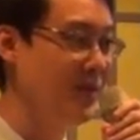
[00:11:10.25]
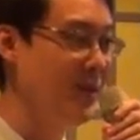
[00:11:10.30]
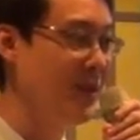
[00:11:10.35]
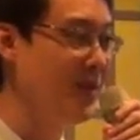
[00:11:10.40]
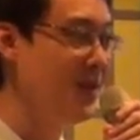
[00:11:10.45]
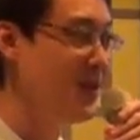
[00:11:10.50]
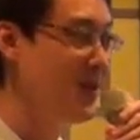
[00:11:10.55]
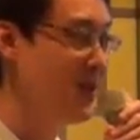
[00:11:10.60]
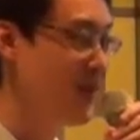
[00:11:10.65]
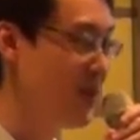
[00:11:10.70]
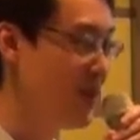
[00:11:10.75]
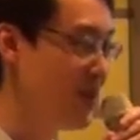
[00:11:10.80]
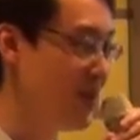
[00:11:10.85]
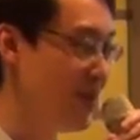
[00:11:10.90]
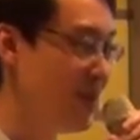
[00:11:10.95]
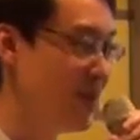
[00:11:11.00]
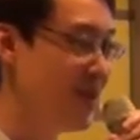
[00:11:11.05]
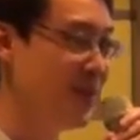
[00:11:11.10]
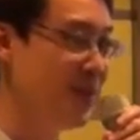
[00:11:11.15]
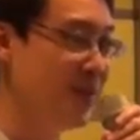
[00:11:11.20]
very strong,
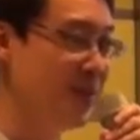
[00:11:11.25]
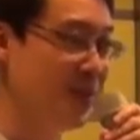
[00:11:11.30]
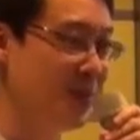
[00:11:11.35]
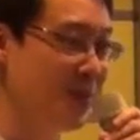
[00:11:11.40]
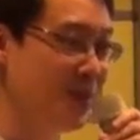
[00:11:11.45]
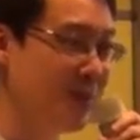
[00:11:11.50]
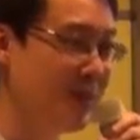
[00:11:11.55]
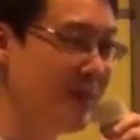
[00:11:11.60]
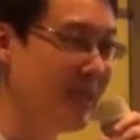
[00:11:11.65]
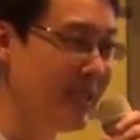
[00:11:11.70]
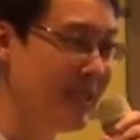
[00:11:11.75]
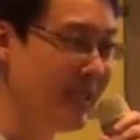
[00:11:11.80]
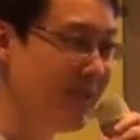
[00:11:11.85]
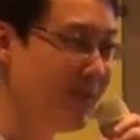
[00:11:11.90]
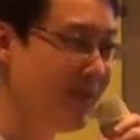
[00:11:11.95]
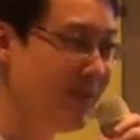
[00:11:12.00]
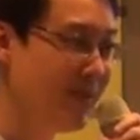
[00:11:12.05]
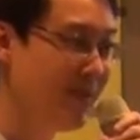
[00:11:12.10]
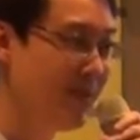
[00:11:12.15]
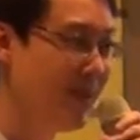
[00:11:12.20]
the Xiongnu group
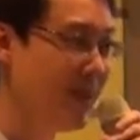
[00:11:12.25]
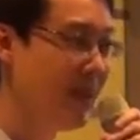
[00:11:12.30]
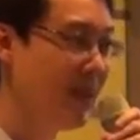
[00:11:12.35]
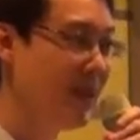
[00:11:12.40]
itself,